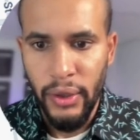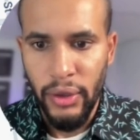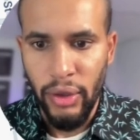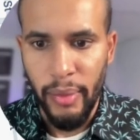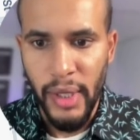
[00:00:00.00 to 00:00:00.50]

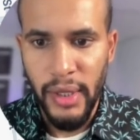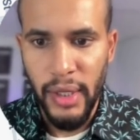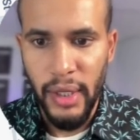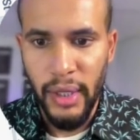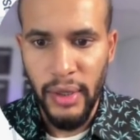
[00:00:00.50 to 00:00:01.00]
So
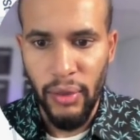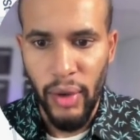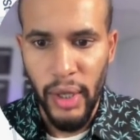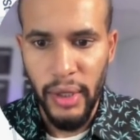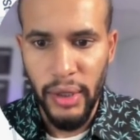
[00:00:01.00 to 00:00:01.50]
basically, there's a
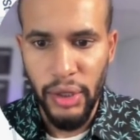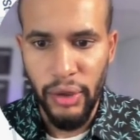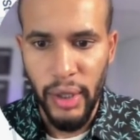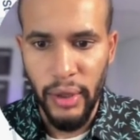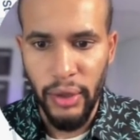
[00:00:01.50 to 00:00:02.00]
walking
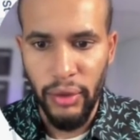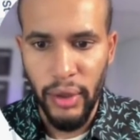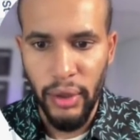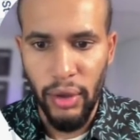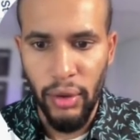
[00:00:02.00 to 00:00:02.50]
trail that you
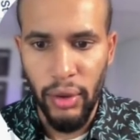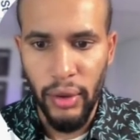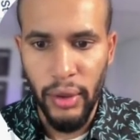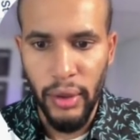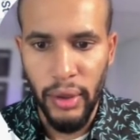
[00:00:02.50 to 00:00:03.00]
can go.
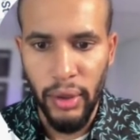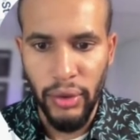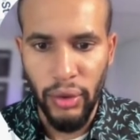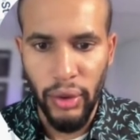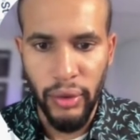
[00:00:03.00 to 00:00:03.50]
It
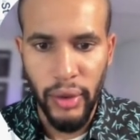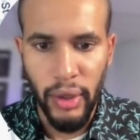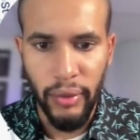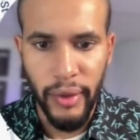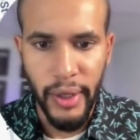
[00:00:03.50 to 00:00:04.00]
goes all the way
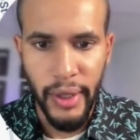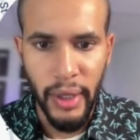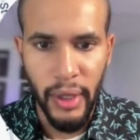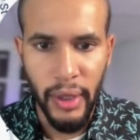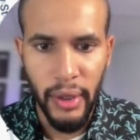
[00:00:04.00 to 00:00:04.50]
over
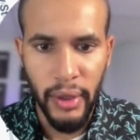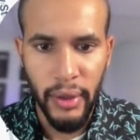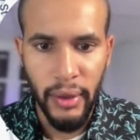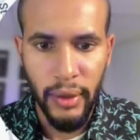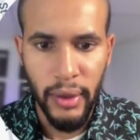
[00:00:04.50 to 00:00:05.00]
here.
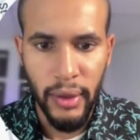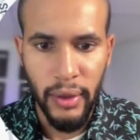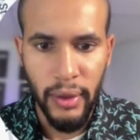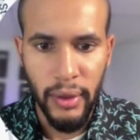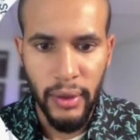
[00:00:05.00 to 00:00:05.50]

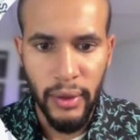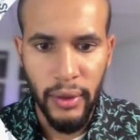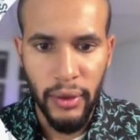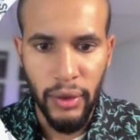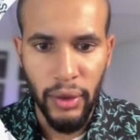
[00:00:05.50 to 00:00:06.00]

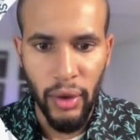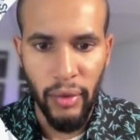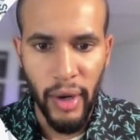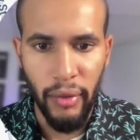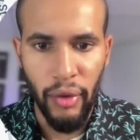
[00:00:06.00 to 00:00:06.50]
You go
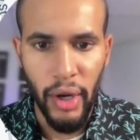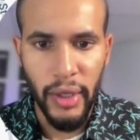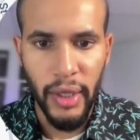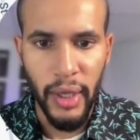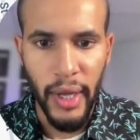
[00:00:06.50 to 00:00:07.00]
around
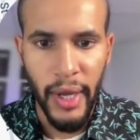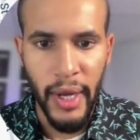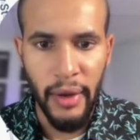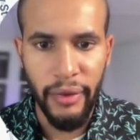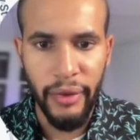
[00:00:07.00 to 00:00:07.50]
Rockdale
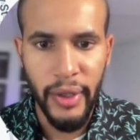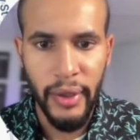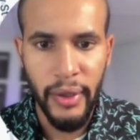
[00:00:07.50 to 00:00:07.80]
Ave,